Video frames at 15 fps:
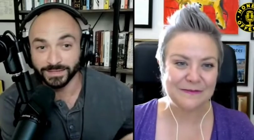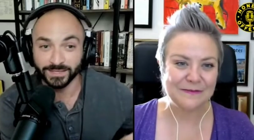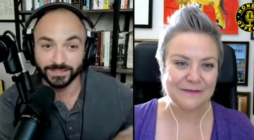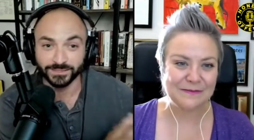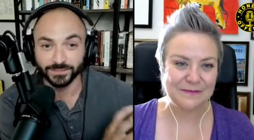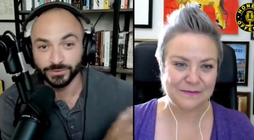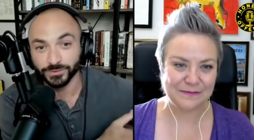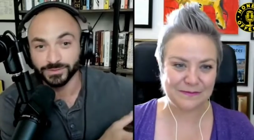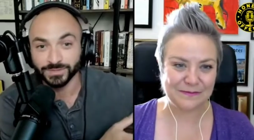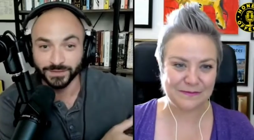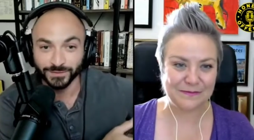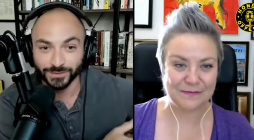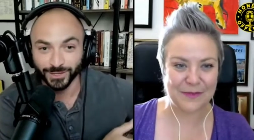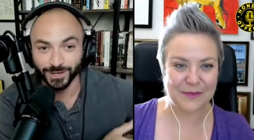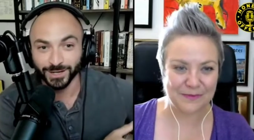Speaker 1: sense because lawyers have
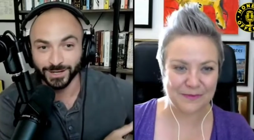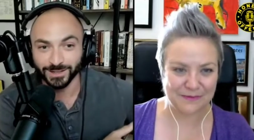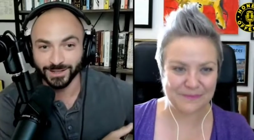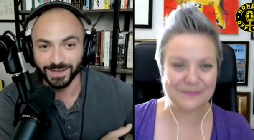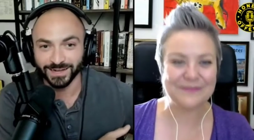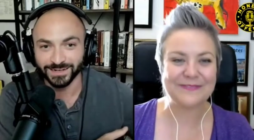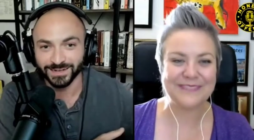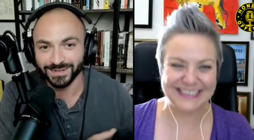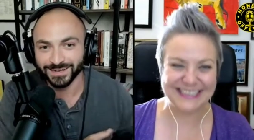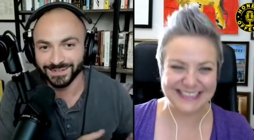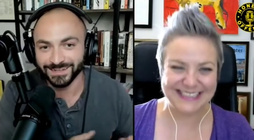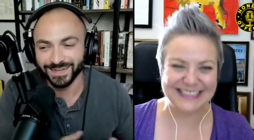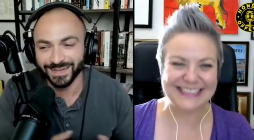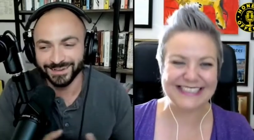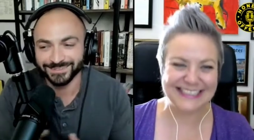to talk a lot. And, and I,
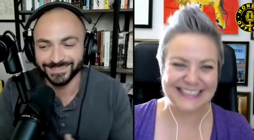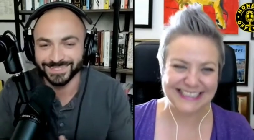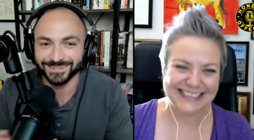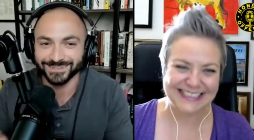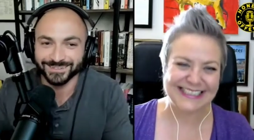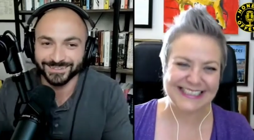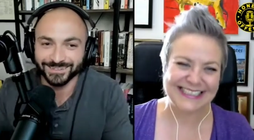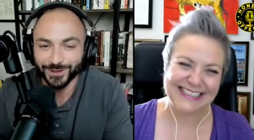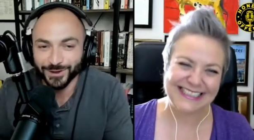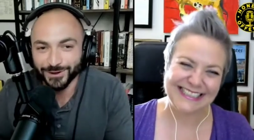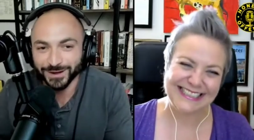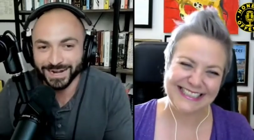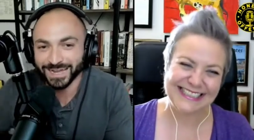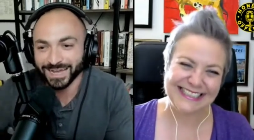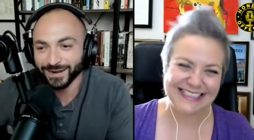I was like, all
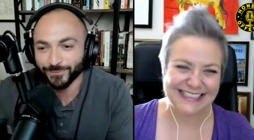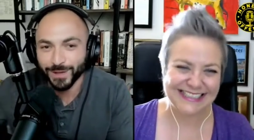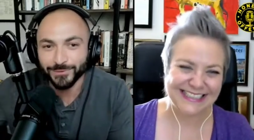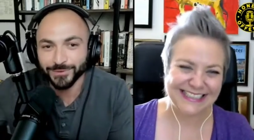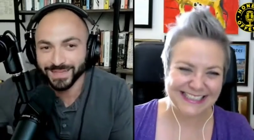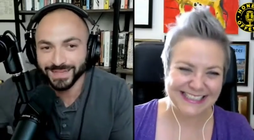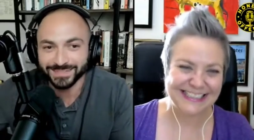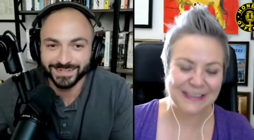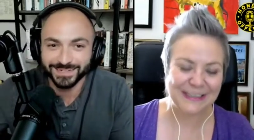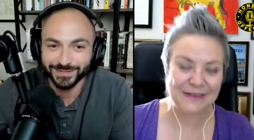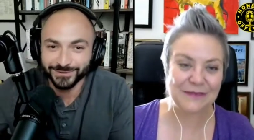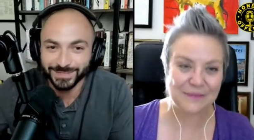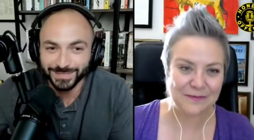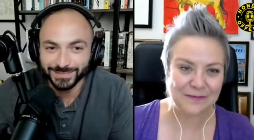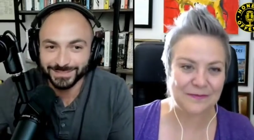right, I kind of went with that because I didn't know
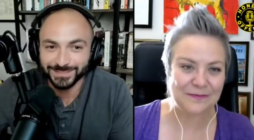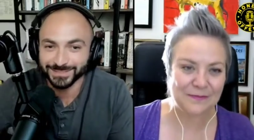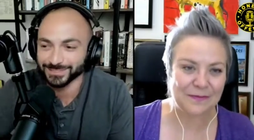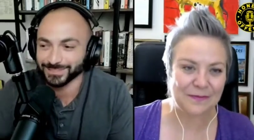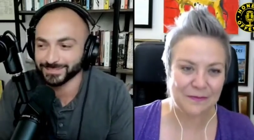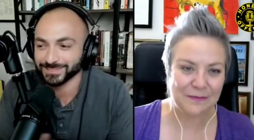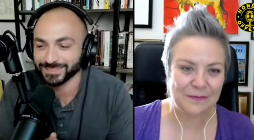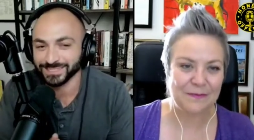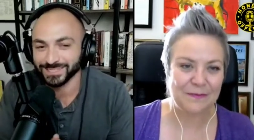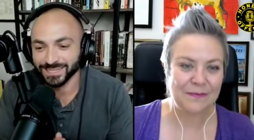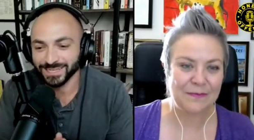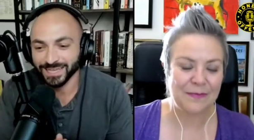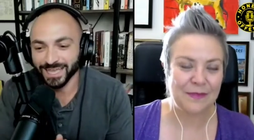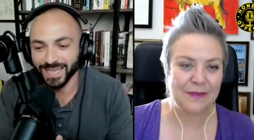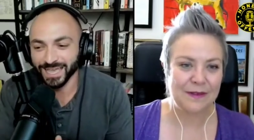what else to do. And
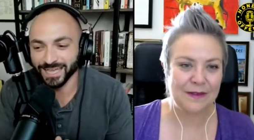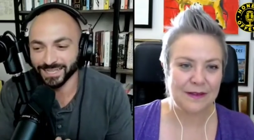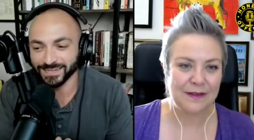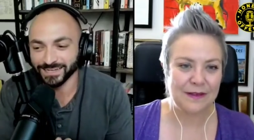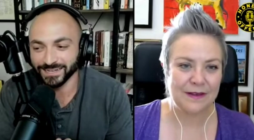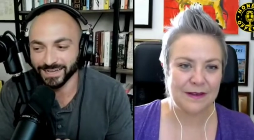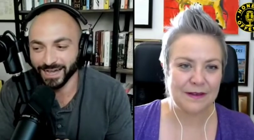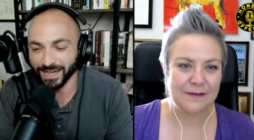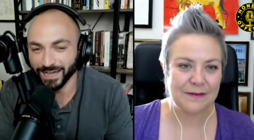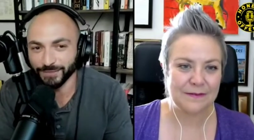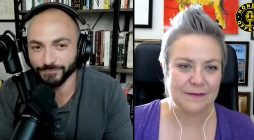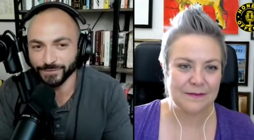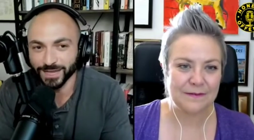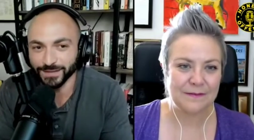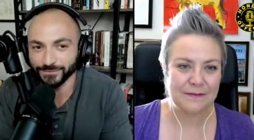and I,
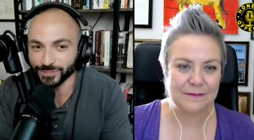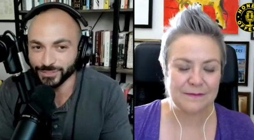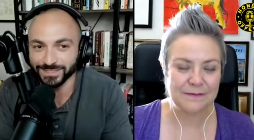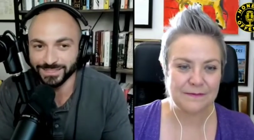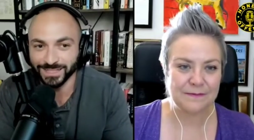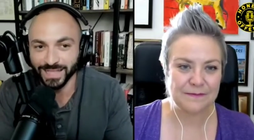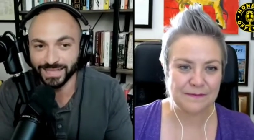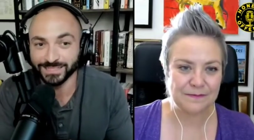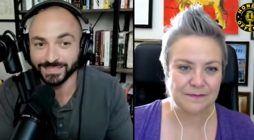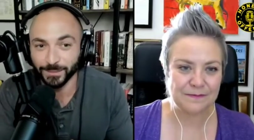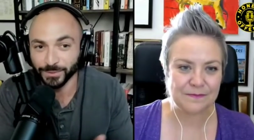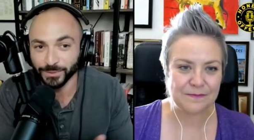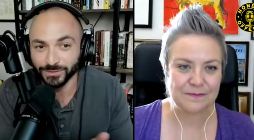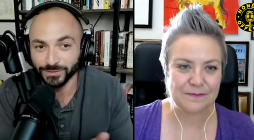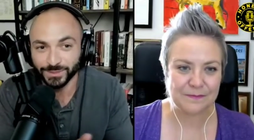I've kind of just in the last
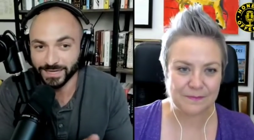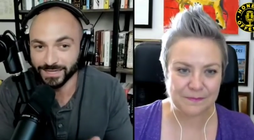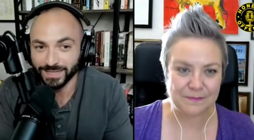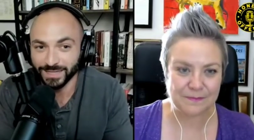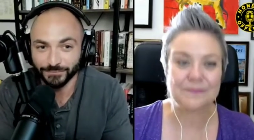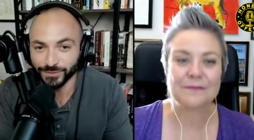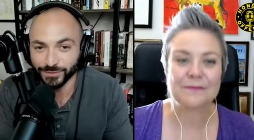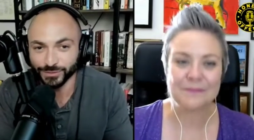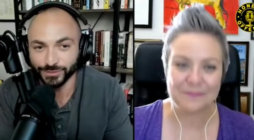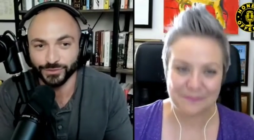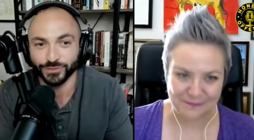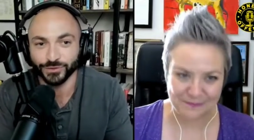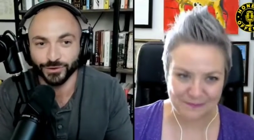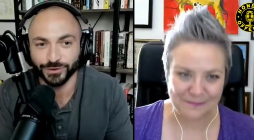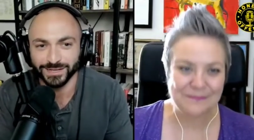couple years, when I after I turned
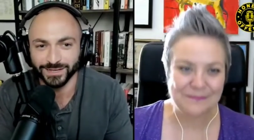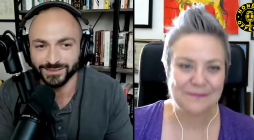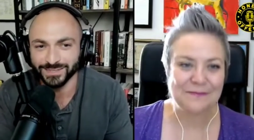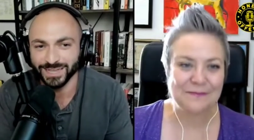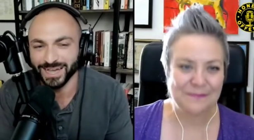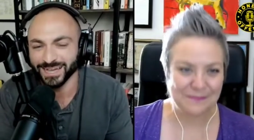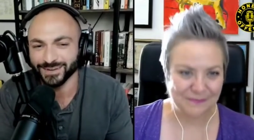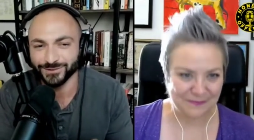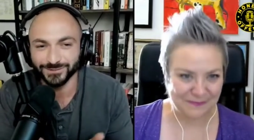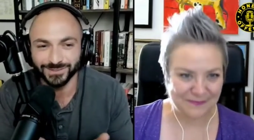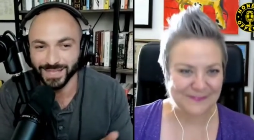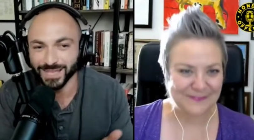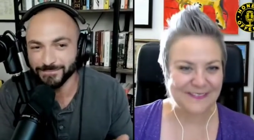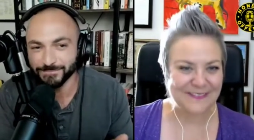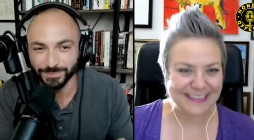30, I was like, I don't
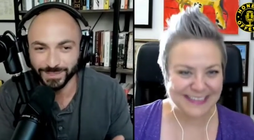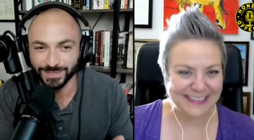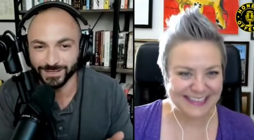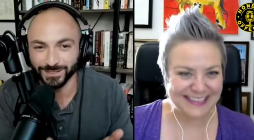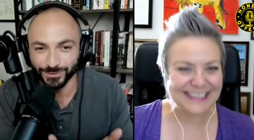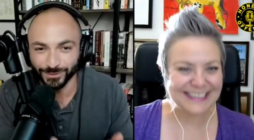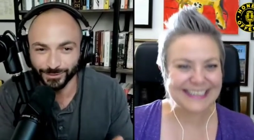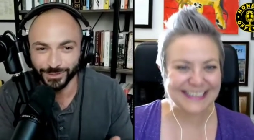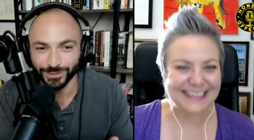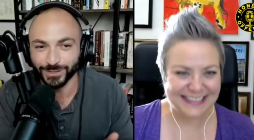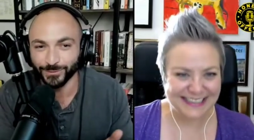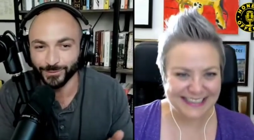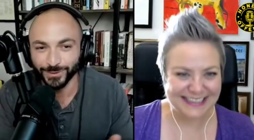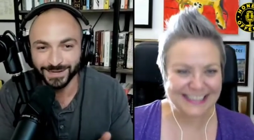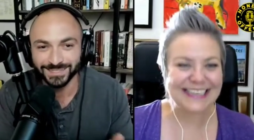like being a lawyer.
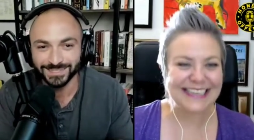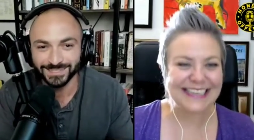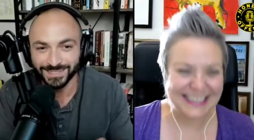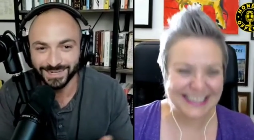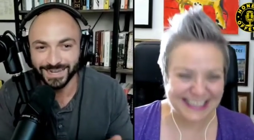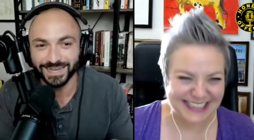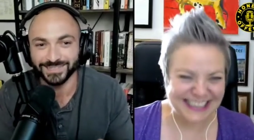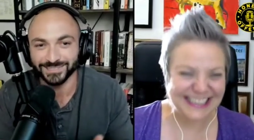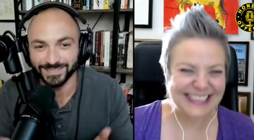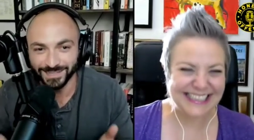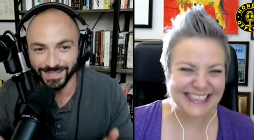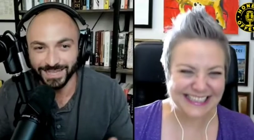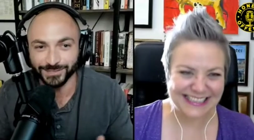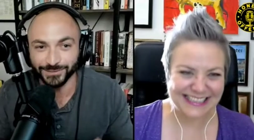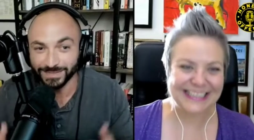Like, what is it that I actually
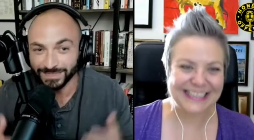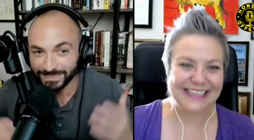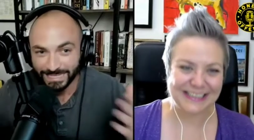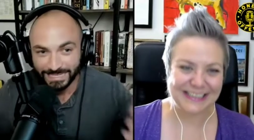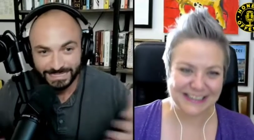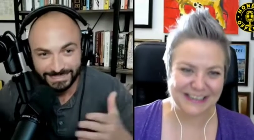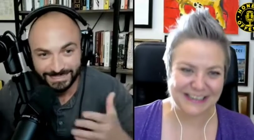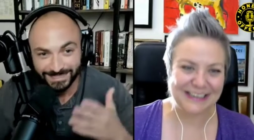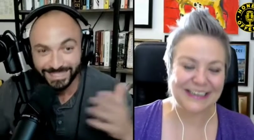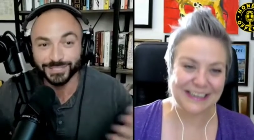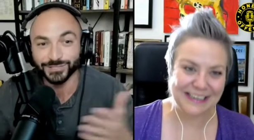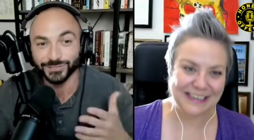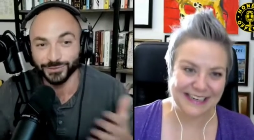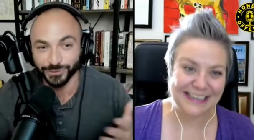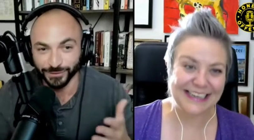like doing? And, and it's
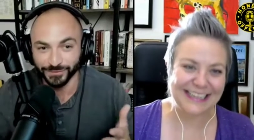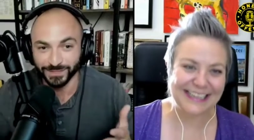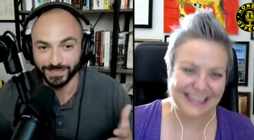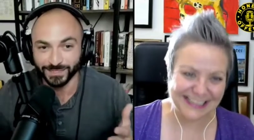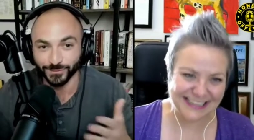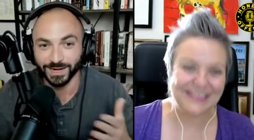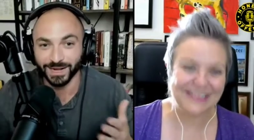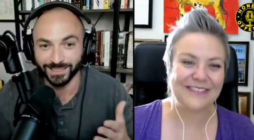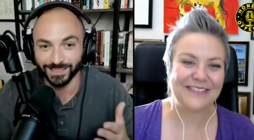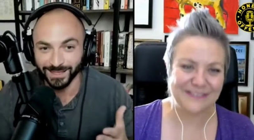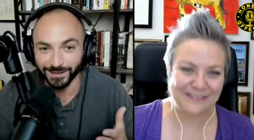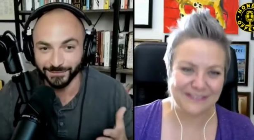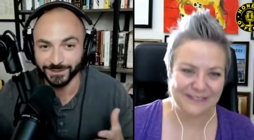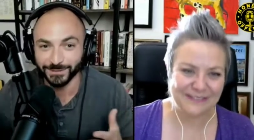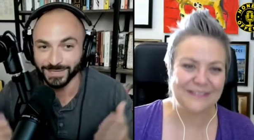this sort of thing is what I
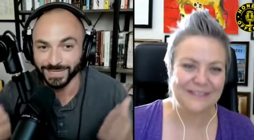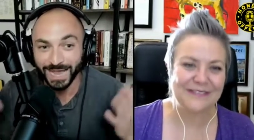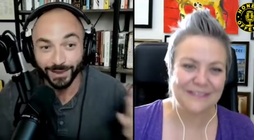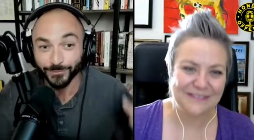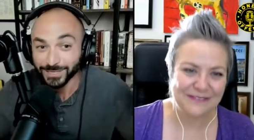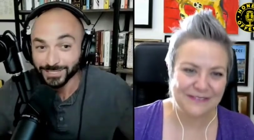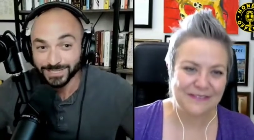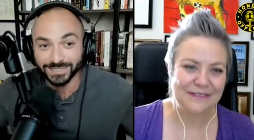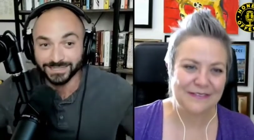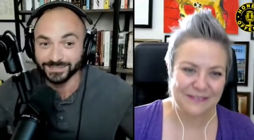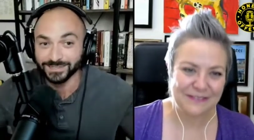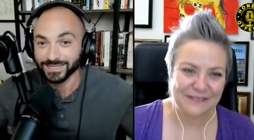love. And I'm like, I wish I'd